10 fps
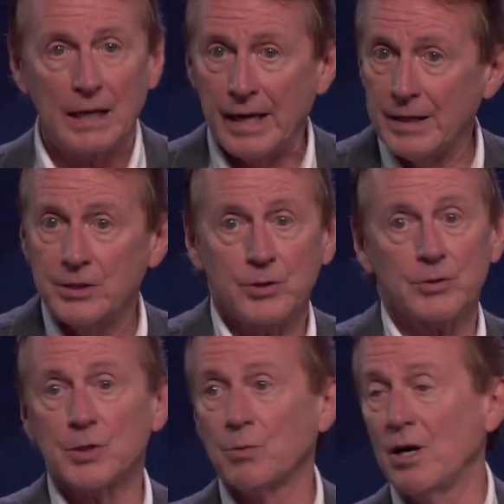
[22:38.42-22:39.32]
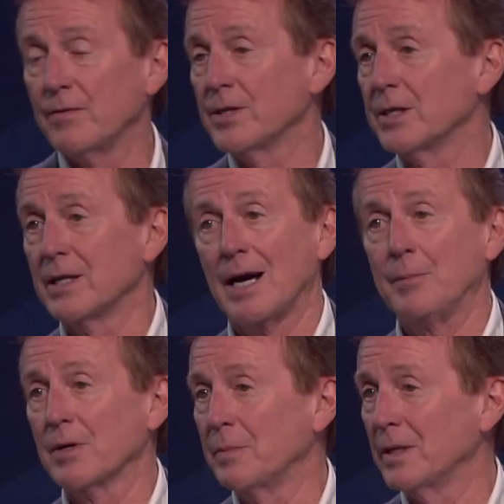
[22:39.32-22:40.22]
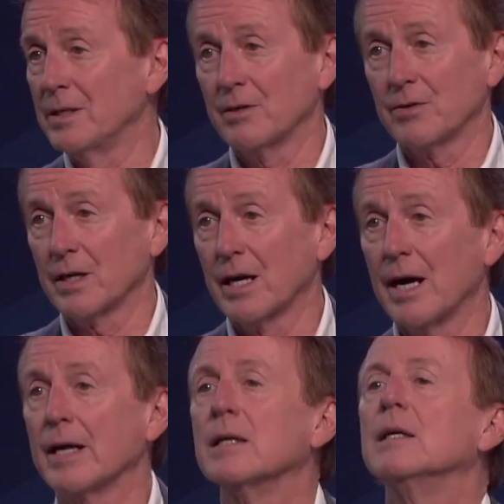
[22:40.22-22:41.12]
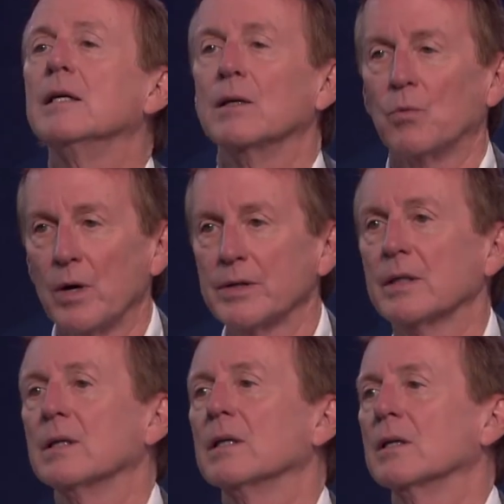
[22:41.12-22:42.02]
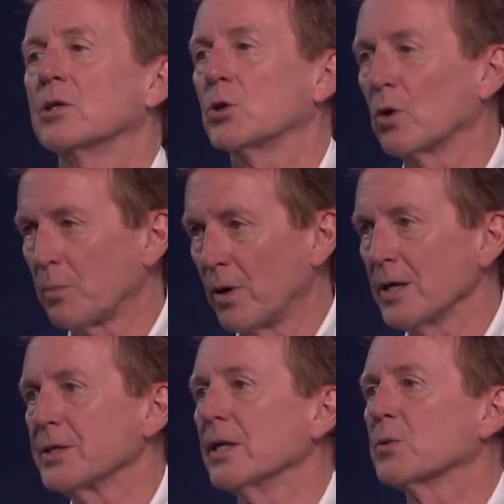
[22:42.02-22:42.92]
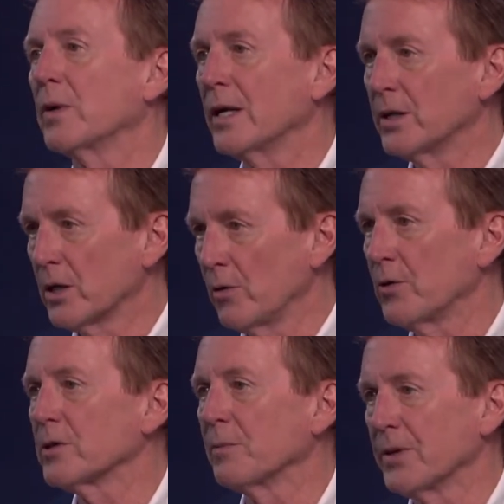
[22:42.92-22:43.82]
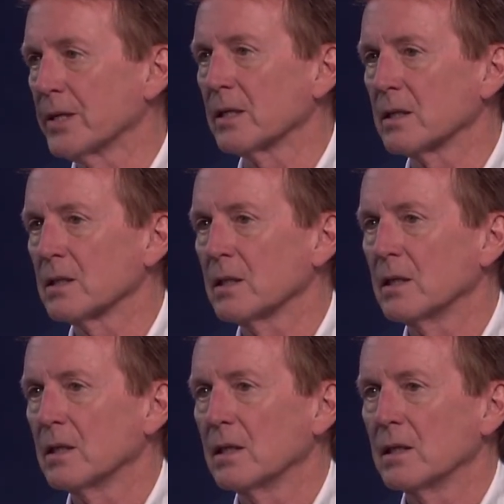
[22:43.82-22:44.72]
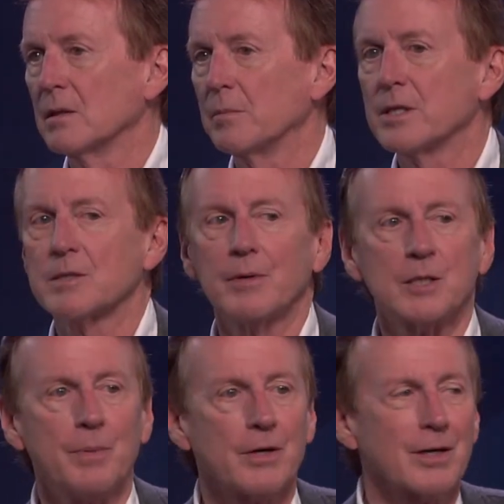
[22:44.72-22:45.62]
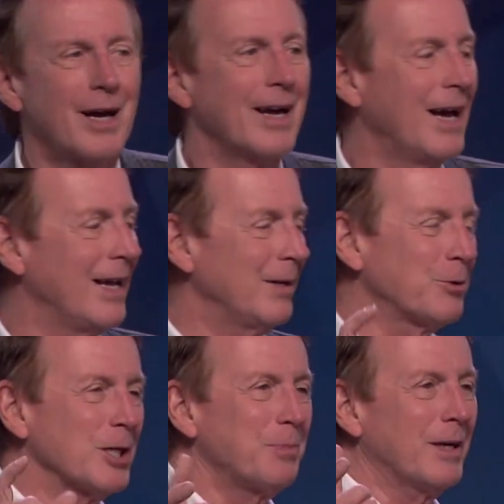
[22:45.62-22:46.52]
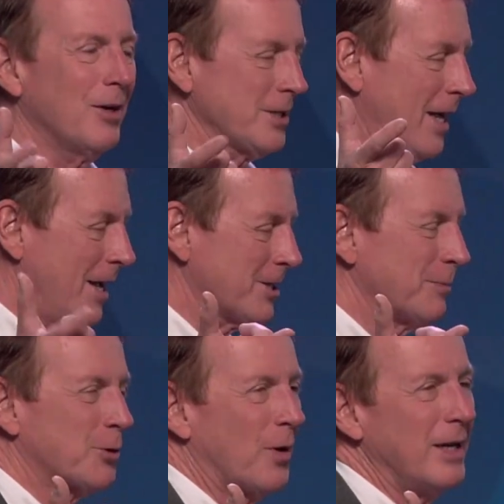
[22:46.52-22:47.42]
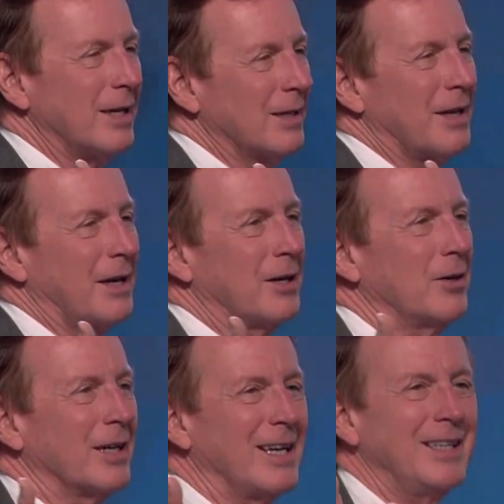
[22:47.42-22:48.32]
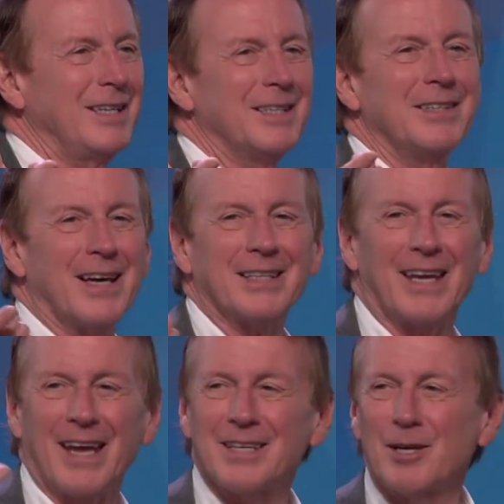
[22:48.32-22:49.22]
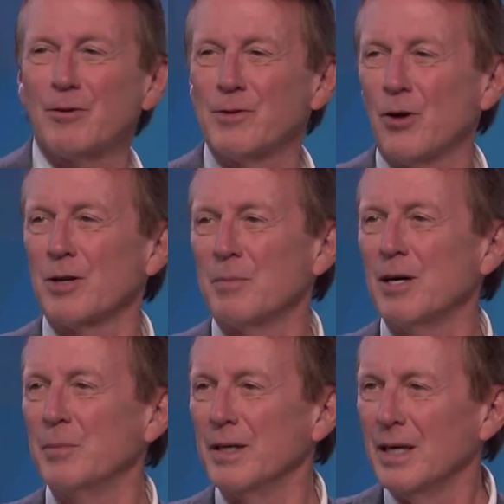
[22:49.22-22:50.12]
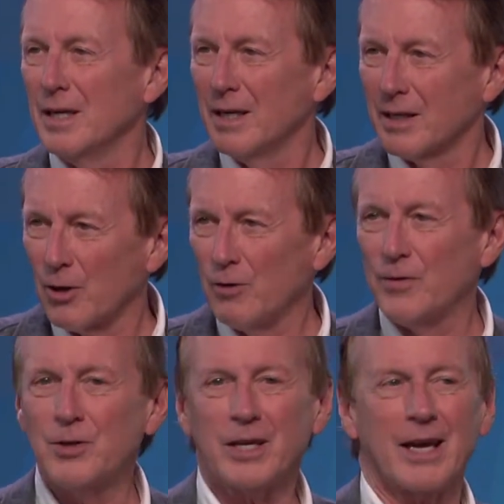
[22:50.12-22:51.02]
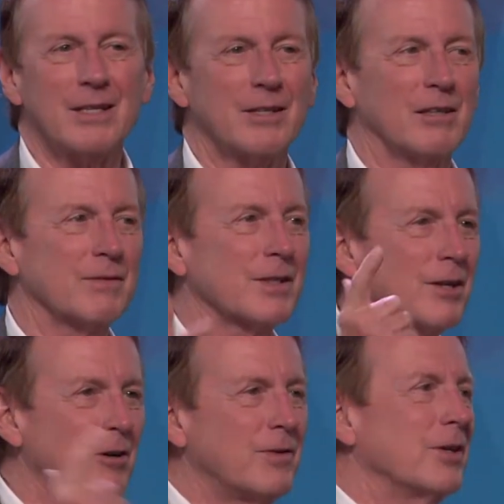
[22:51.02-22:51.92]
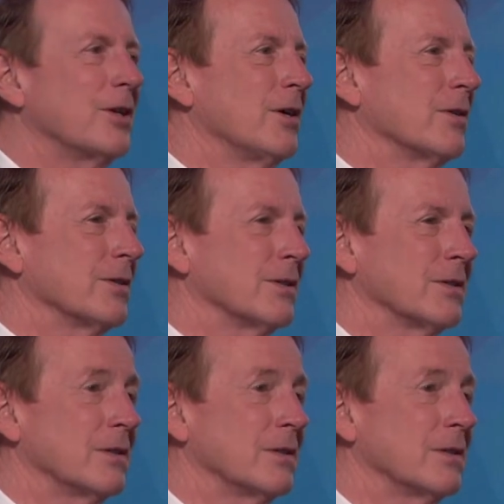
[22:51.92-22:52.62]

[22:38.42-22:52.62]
And he turned to his wife and said, "I'm gonna be a different guy." Wasn't a short process. We had to go through some things. But he's a much better guy. It was just because I had some training in that area. He needed that Gandalf Yoda moment. Go for your Gandalfs. Go for your Yodas.